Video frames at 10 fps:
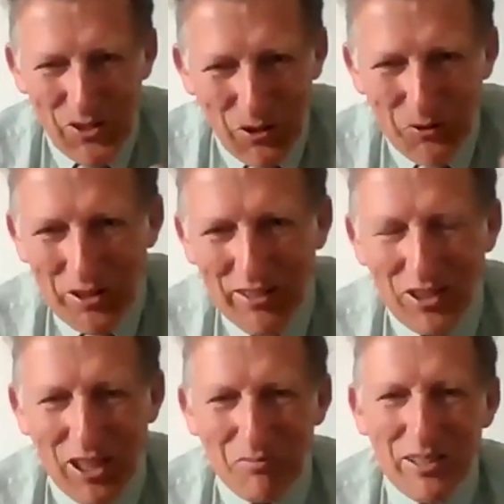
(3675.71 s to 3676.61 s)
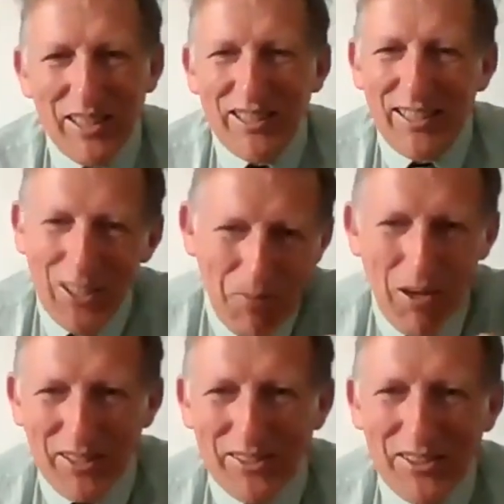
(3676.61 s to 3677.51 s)
Don't give up.
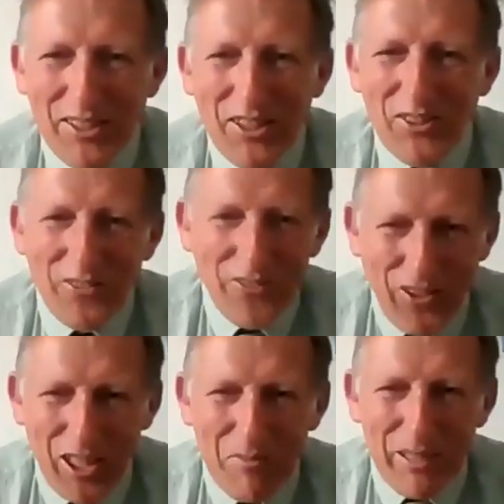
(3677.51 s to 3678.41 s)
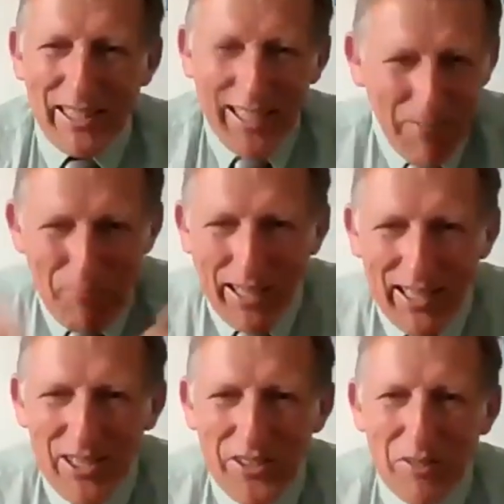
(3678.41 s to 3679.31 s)
Come on, Follow me. Get
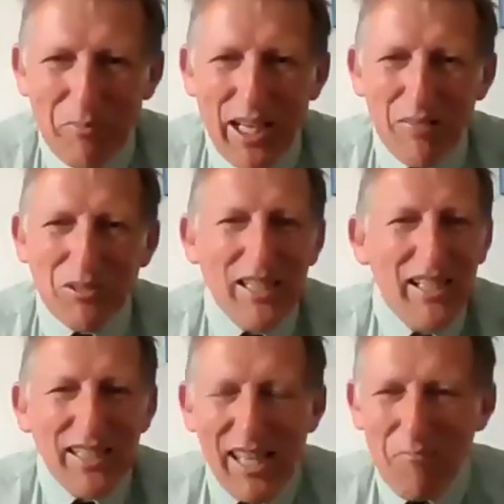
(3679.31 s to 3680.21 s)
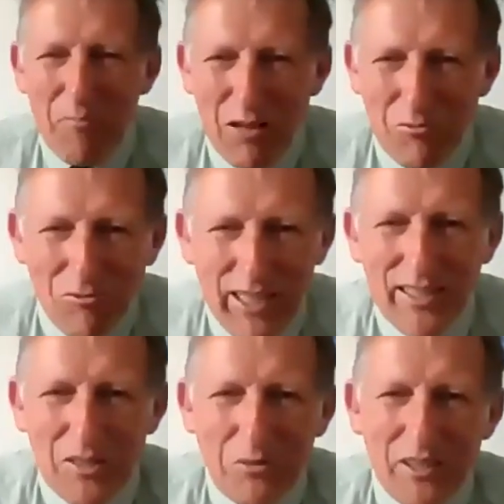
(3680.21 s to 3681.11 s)
back into the Bible. Get back
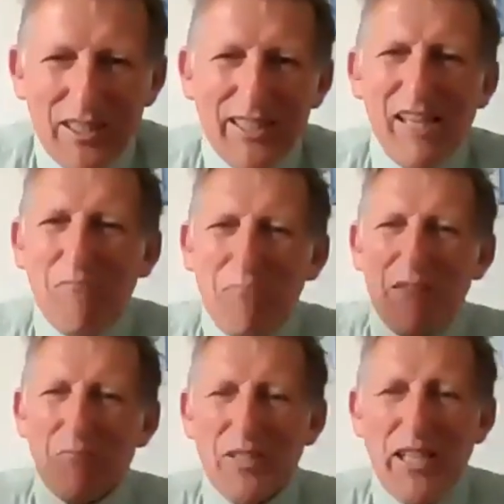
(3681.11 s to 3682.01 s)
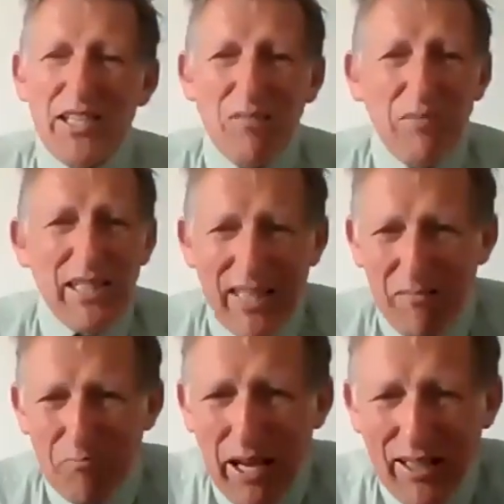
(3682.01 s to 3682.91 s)
reading the word. Get back praising me.
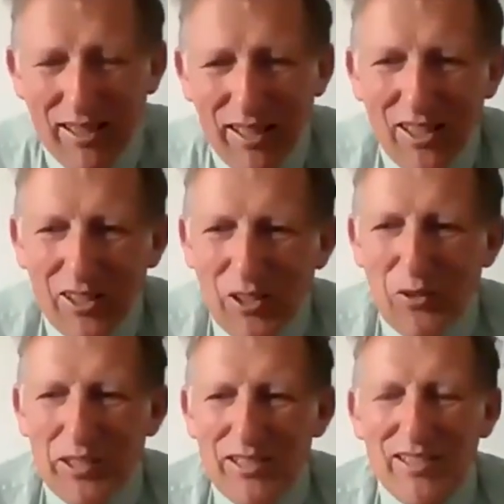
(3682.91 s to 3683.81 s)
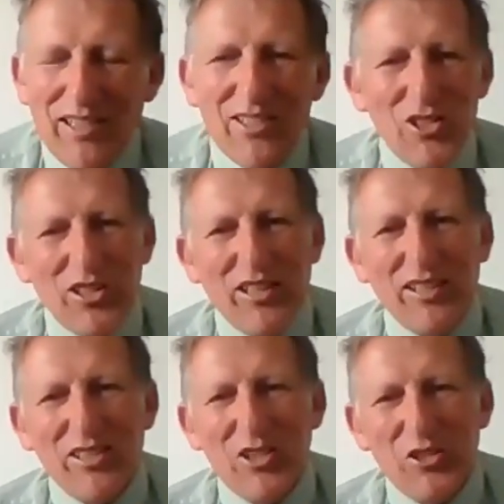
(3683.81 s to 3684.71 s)
Get back going to your
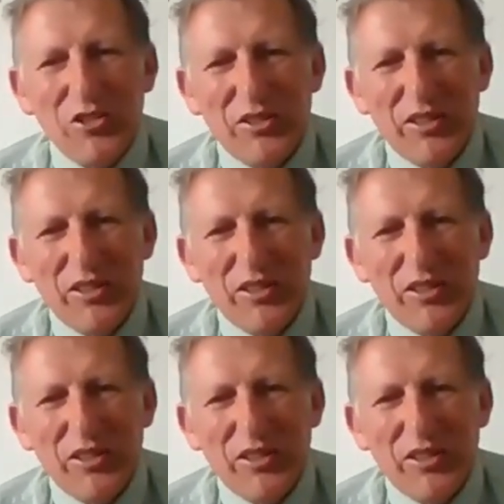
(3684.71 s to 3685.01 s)
church.